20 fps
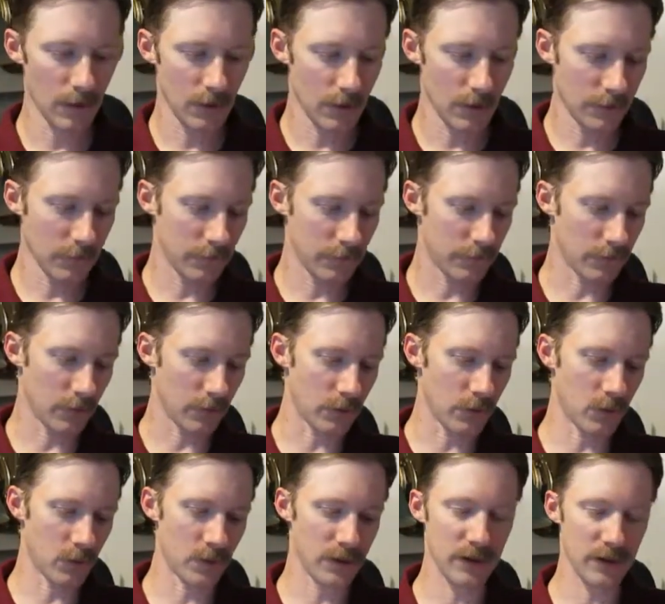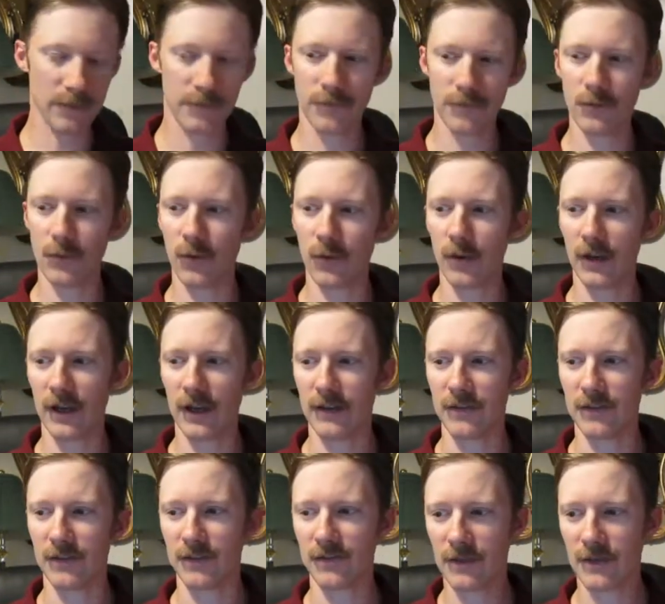So if you're a
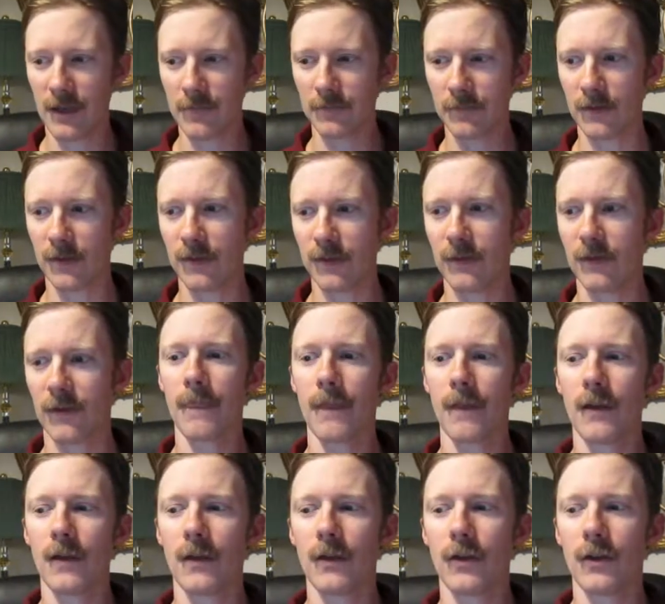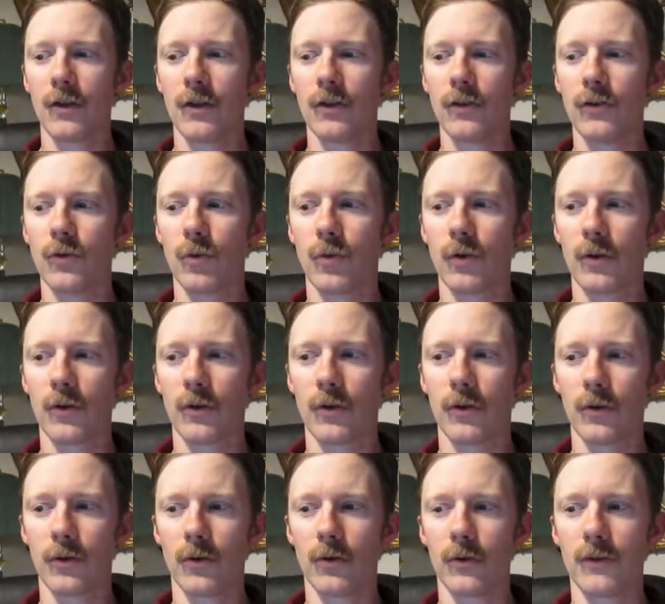skeptic, you're
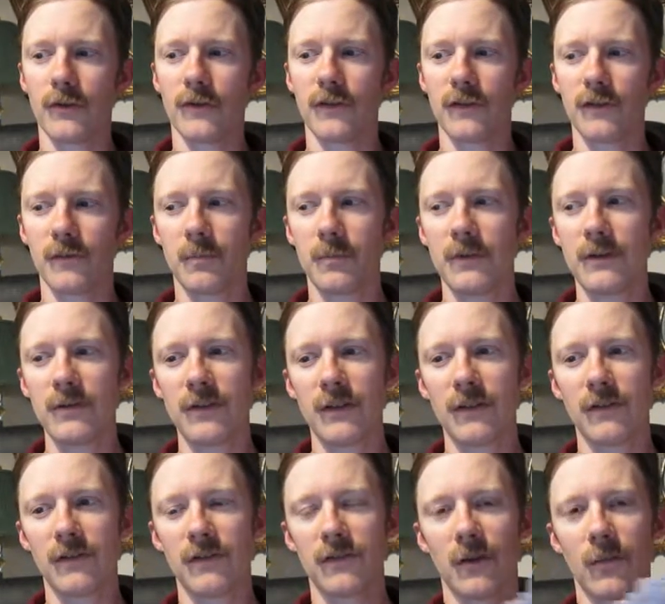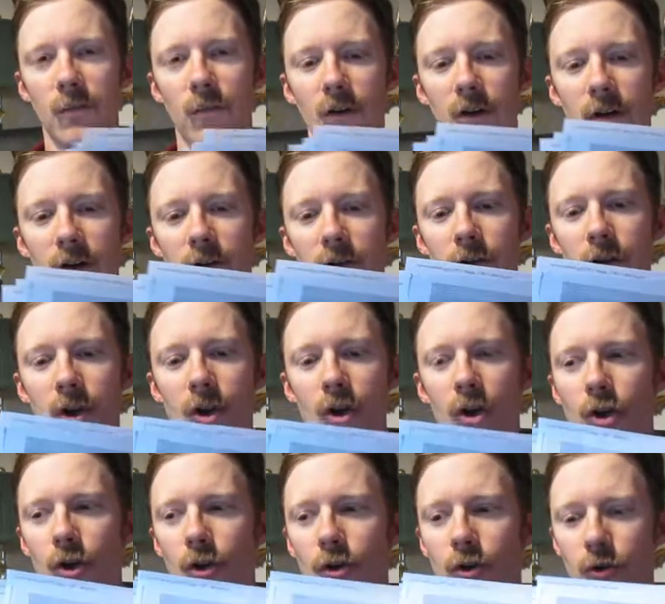disputing someone
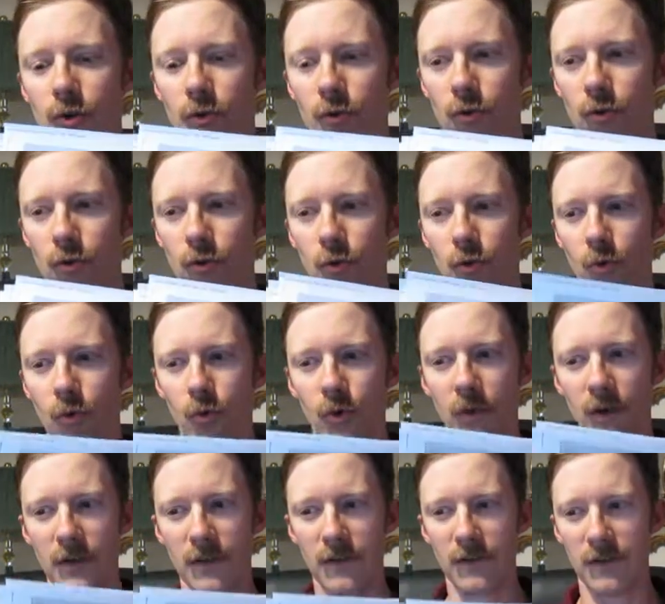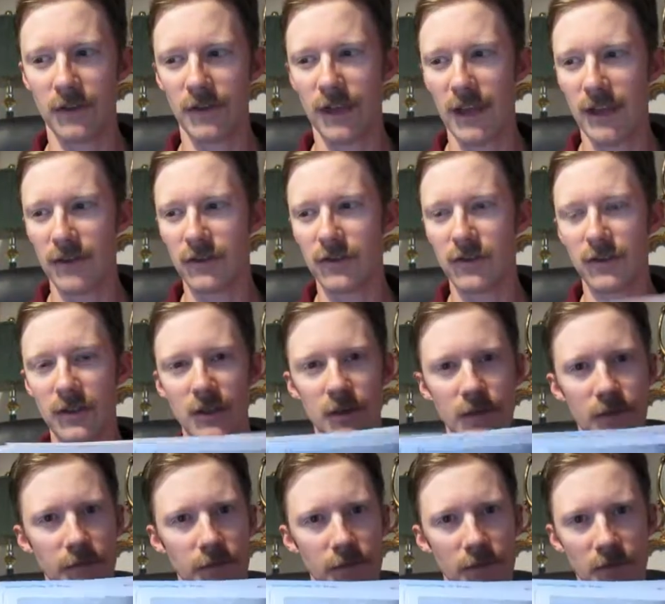who was an engineer
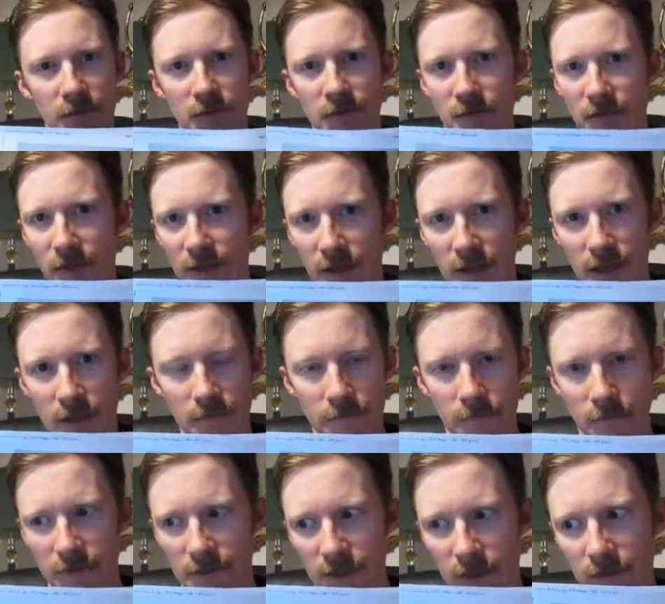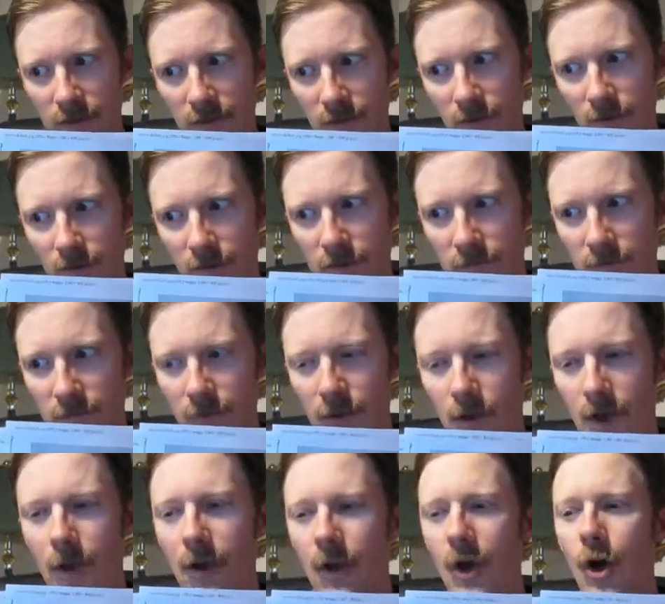for the CIA for 10 years,
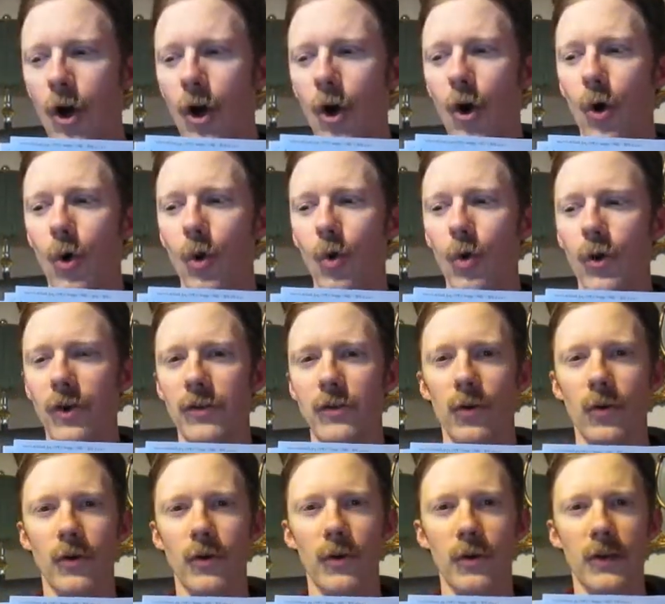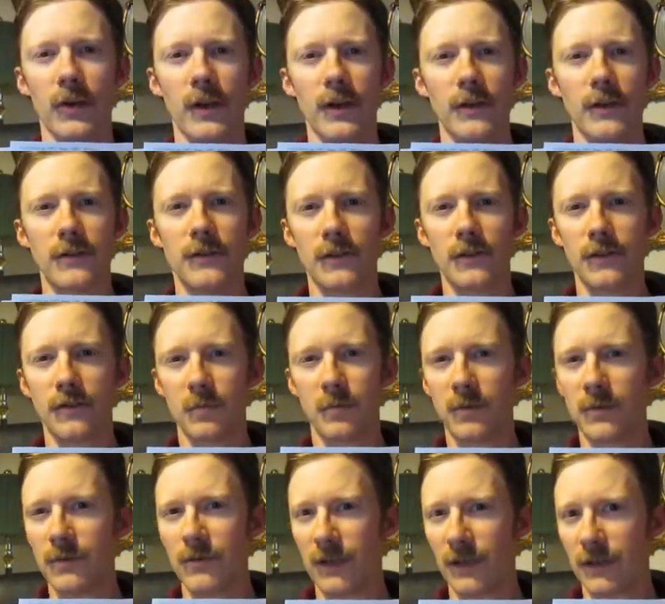or you're
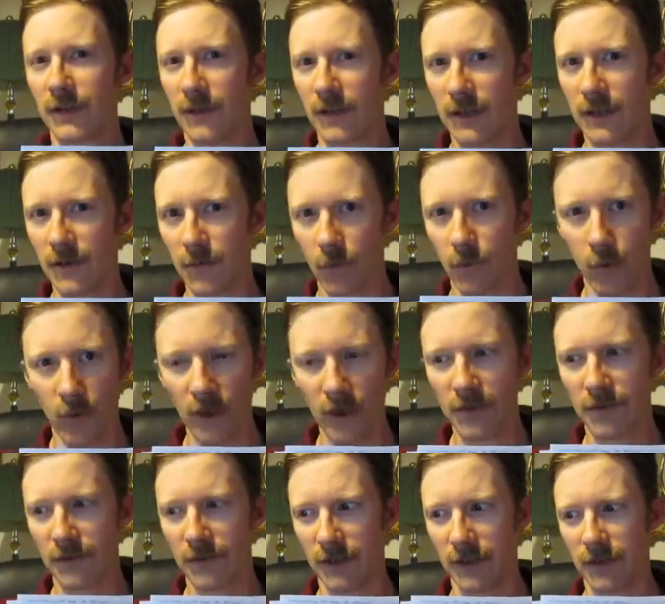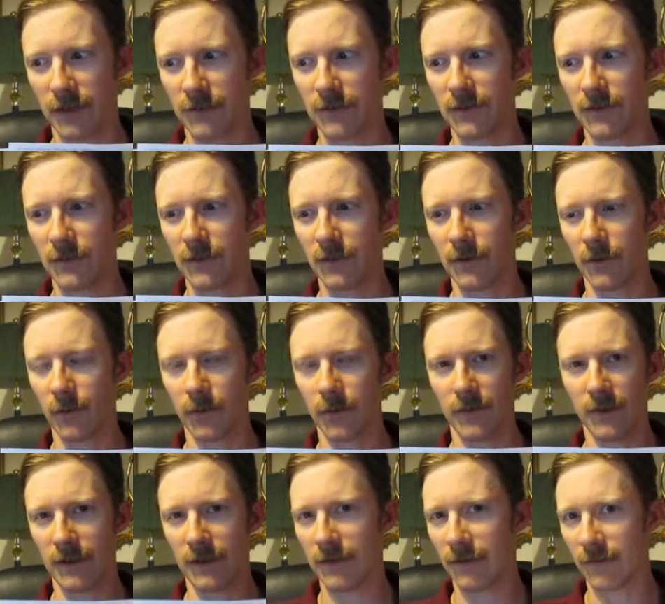disputing that he was an engineer or
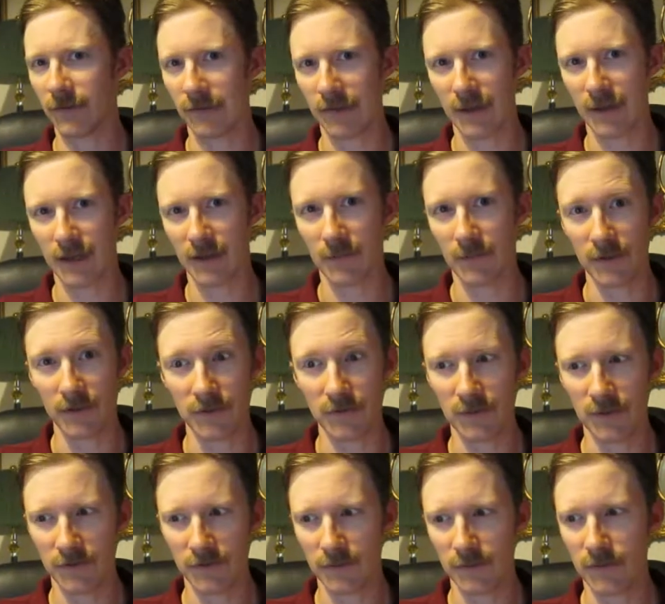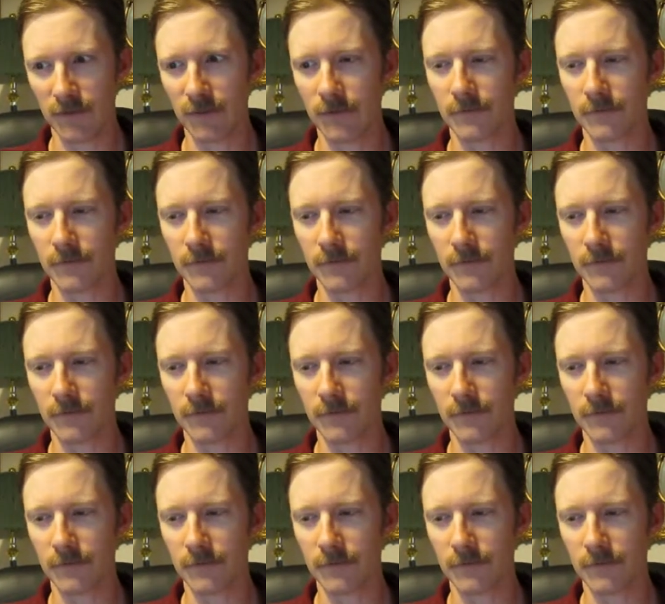that his lab existed.